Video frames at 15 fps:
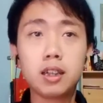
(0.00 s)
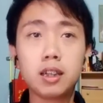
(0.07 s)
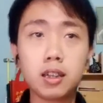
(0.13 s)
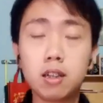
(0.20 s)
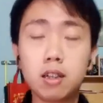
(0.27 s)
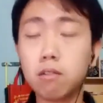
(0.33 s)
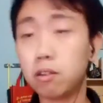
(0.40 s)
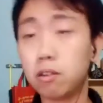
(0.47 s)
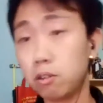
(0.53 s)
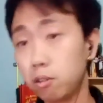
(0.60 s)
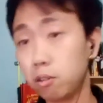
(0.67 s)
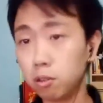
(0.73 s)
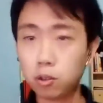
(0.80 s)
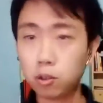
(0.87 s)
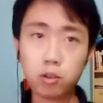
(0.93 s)
So
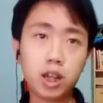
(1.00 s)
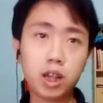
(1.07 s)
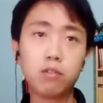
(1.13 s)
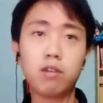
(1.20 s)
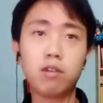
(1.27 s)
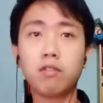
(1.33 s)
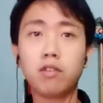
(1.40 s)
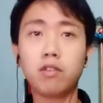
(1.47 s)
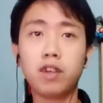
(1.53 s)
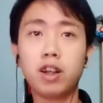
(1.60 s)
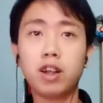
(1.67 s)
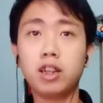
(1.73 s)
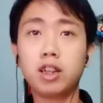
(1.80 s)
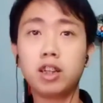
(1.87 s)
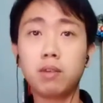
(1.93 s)
tonight we have a
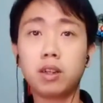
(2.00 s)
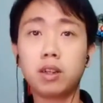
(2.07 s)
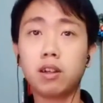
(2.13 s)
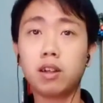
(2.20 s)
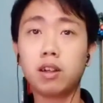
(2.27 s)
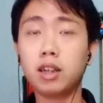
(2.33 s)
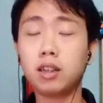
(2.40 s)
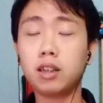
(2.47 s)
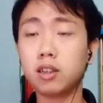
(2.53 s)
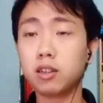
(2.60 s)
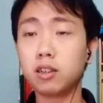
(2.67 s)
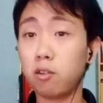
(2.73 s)
very special guest